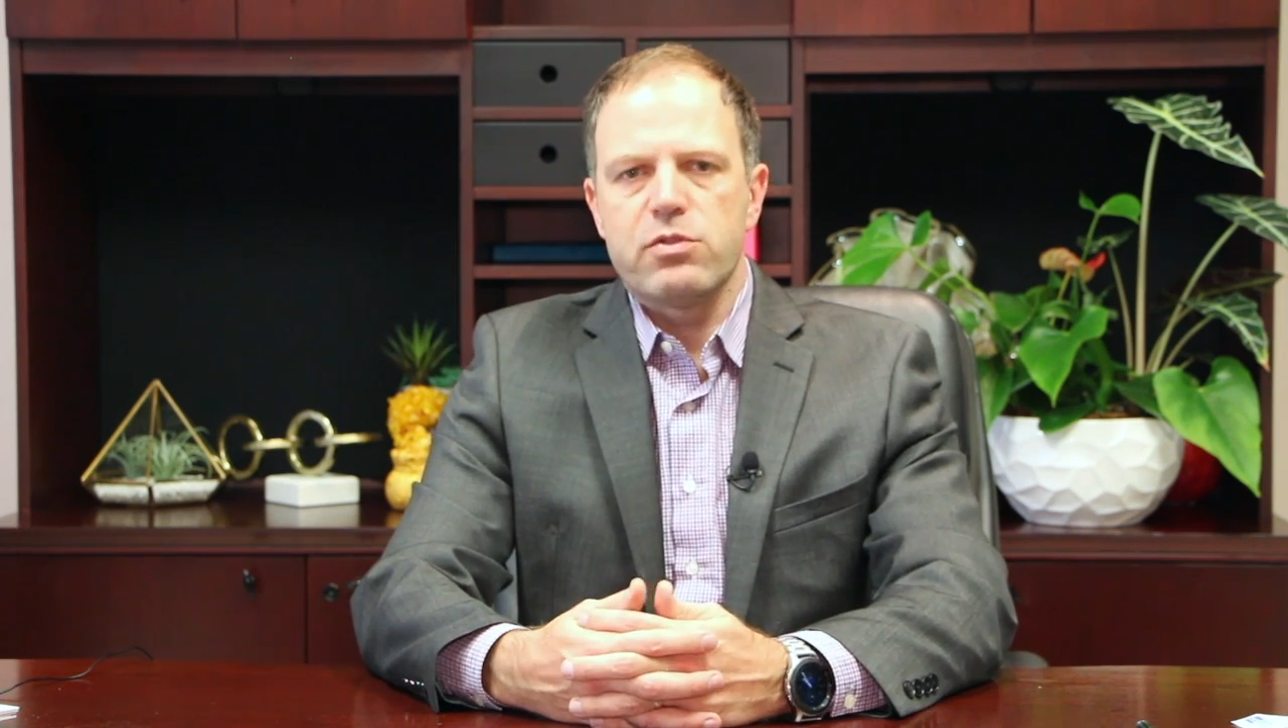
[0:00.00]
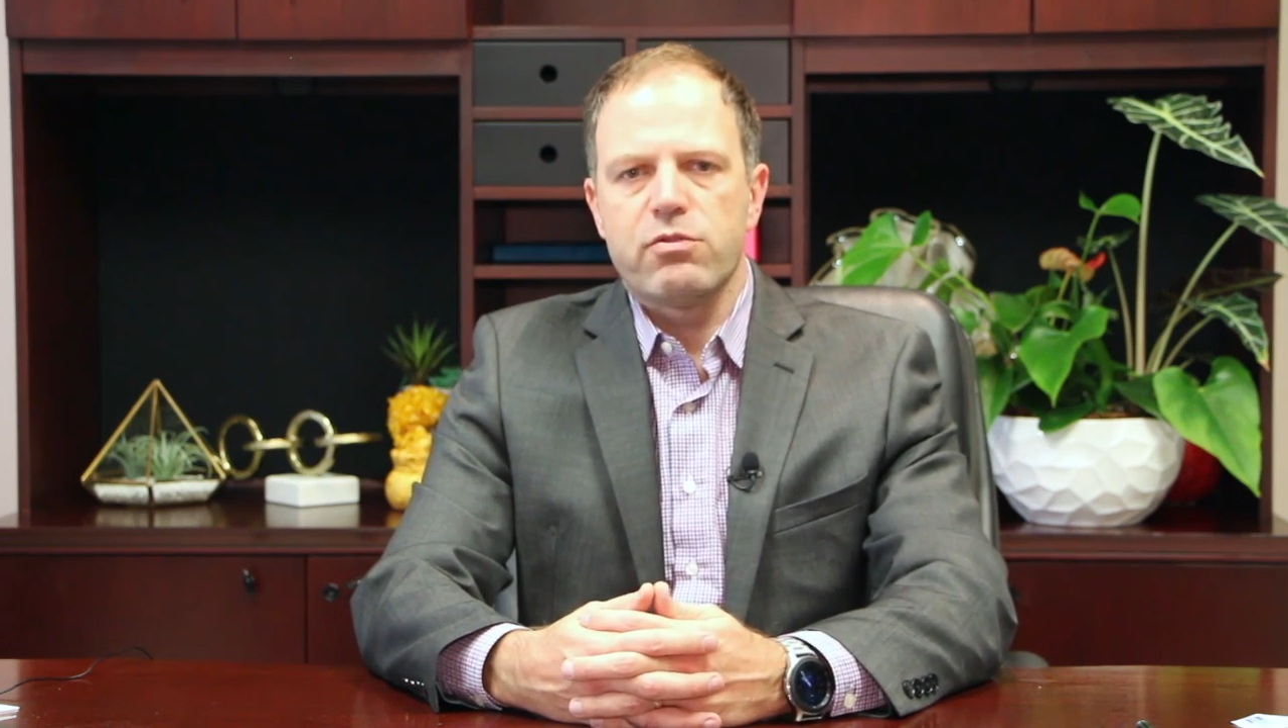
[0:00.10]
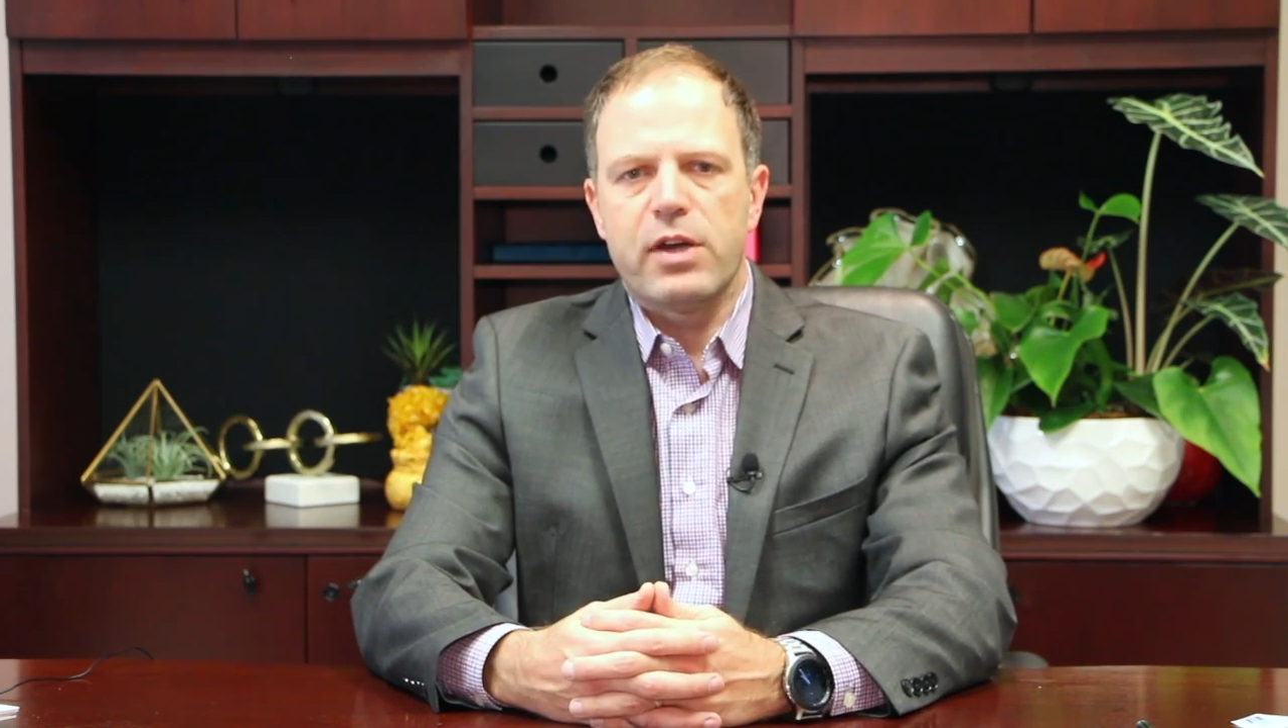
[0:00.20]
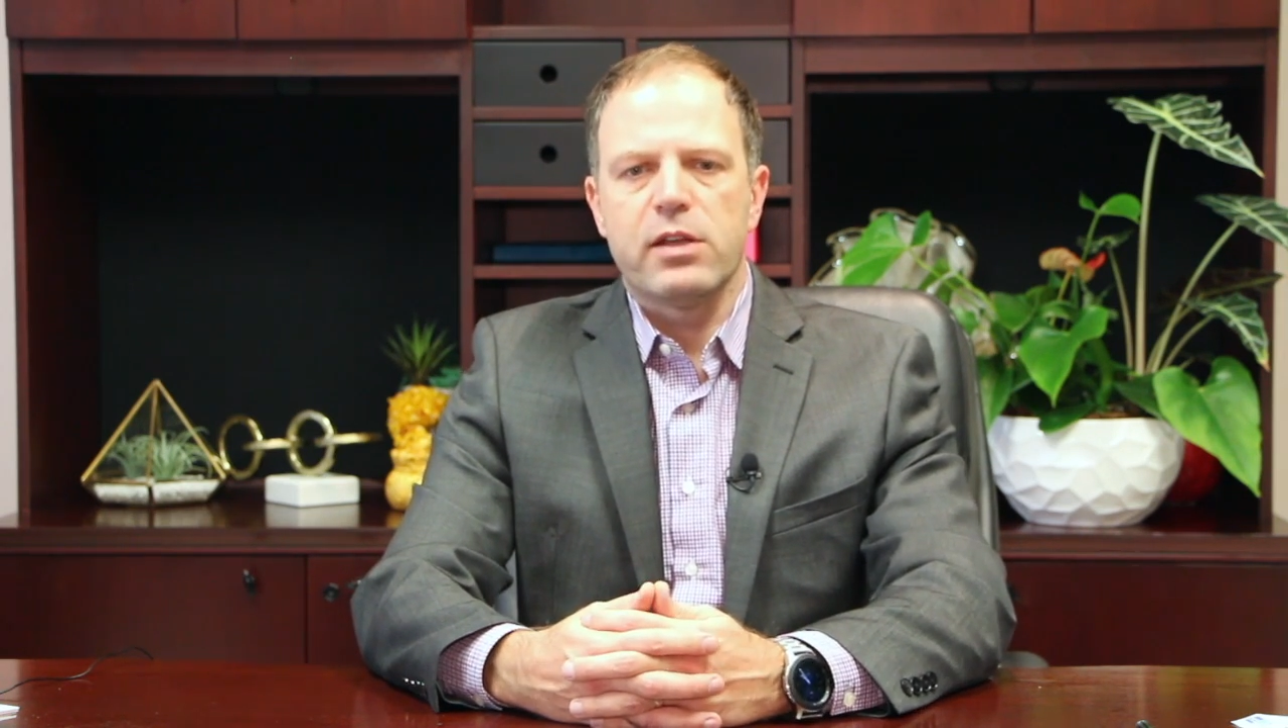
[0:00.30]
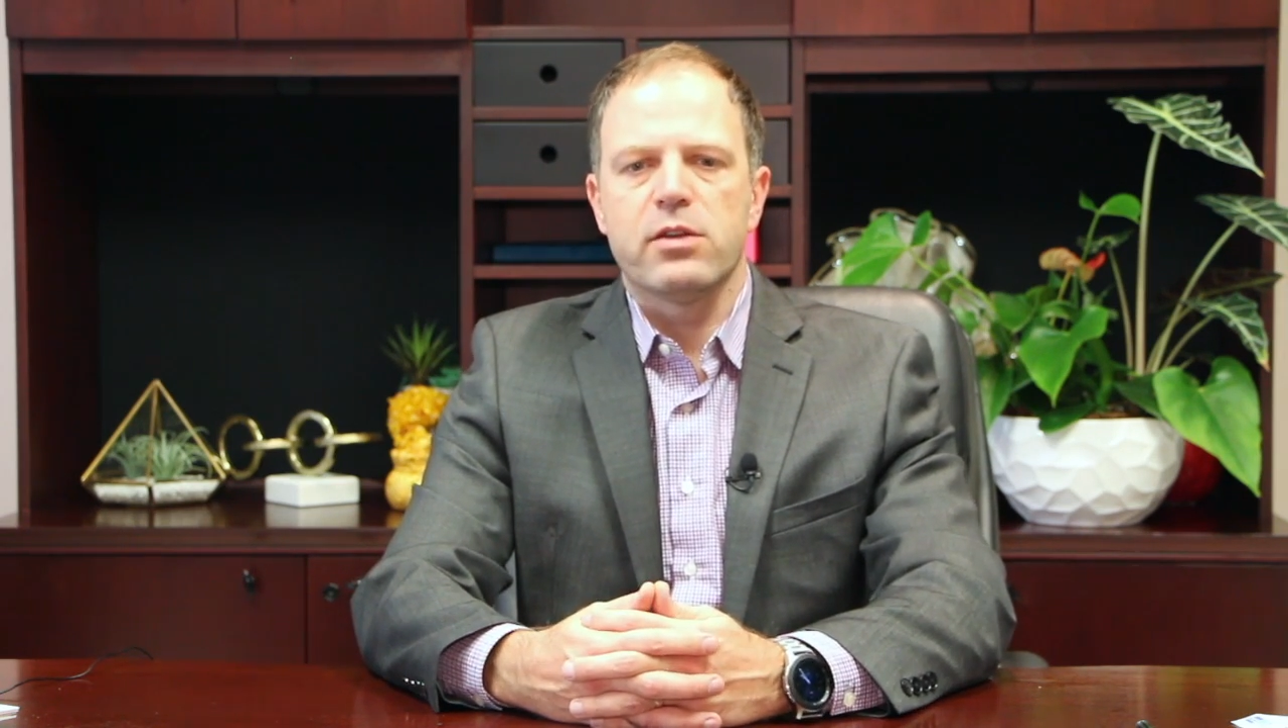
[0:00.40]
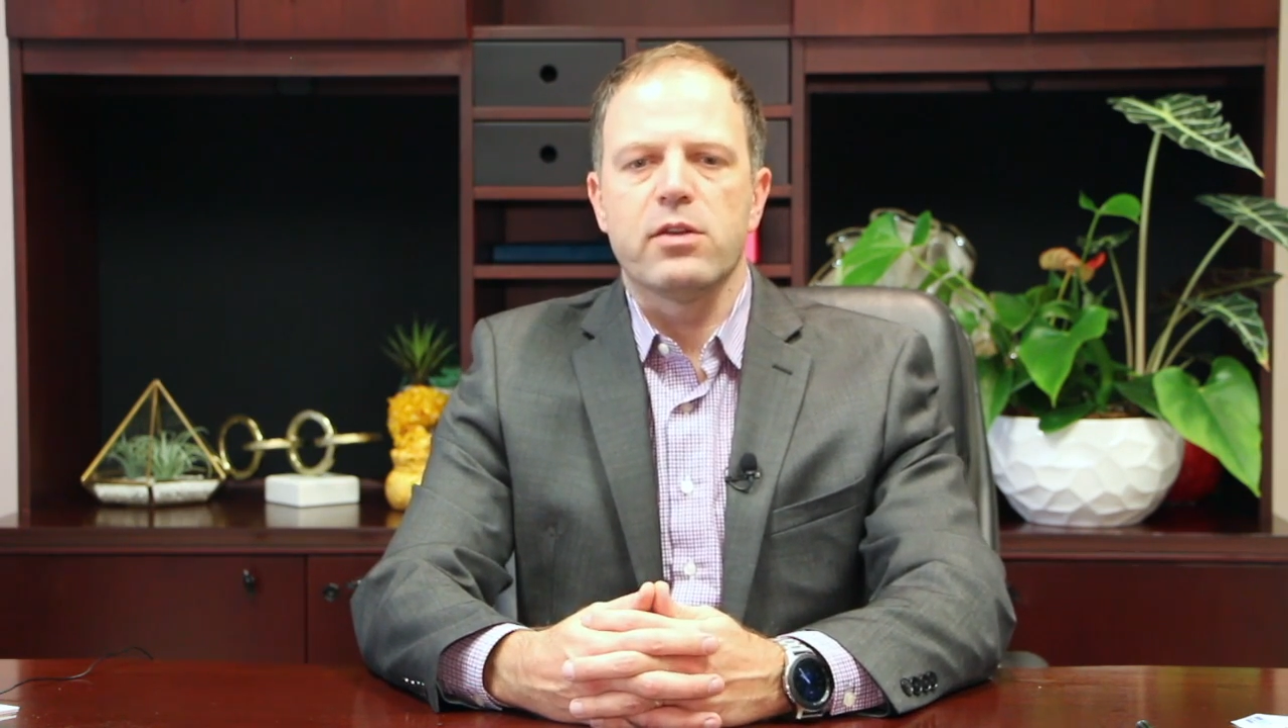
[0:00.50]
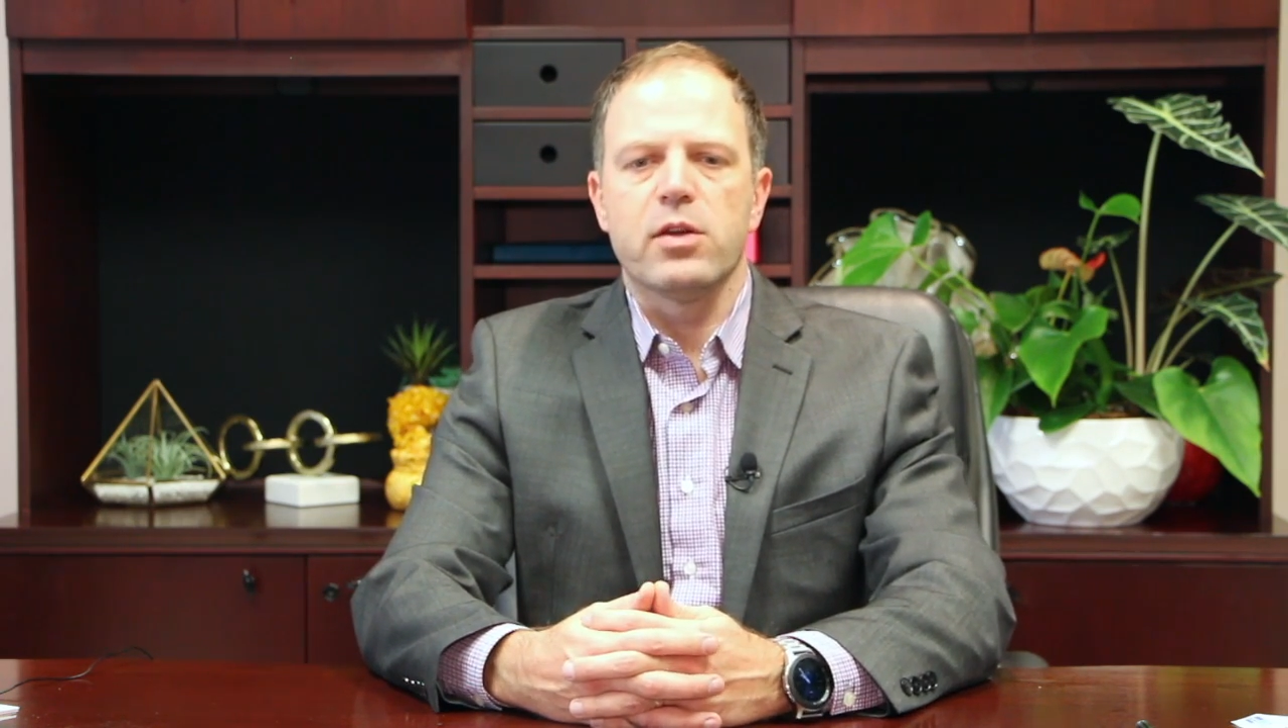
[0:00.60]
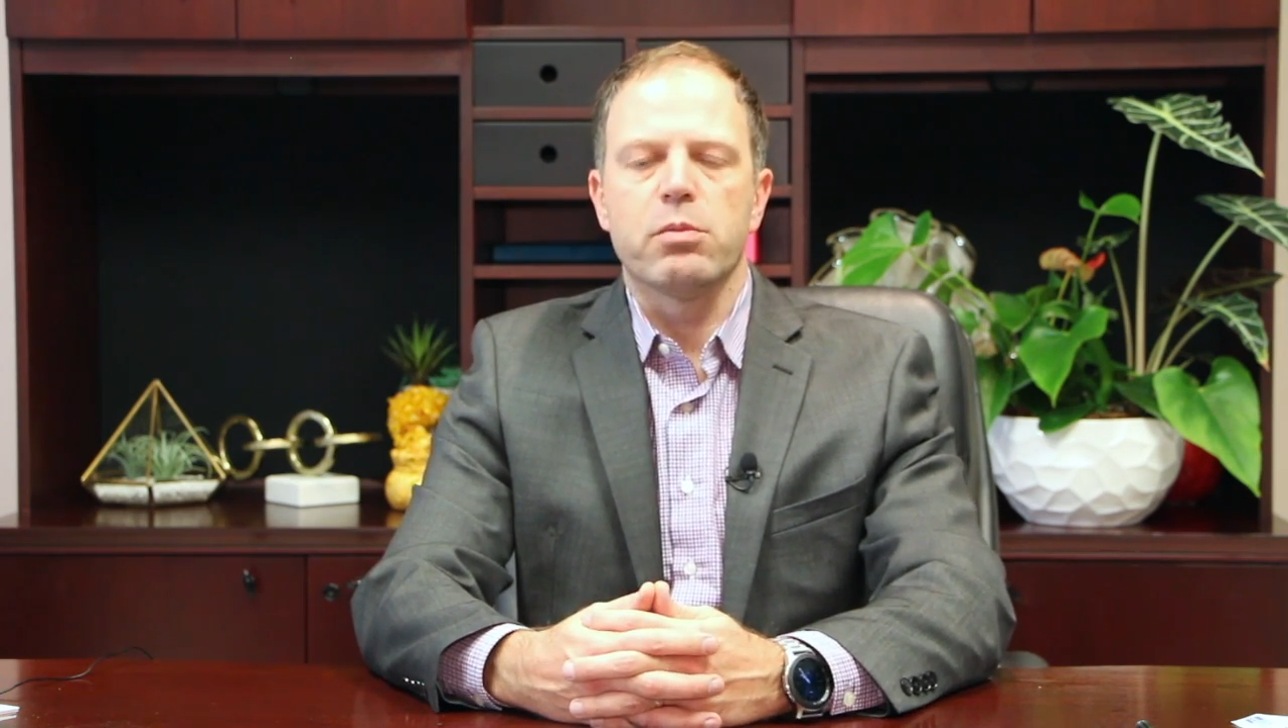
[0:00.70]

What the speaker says: define it in the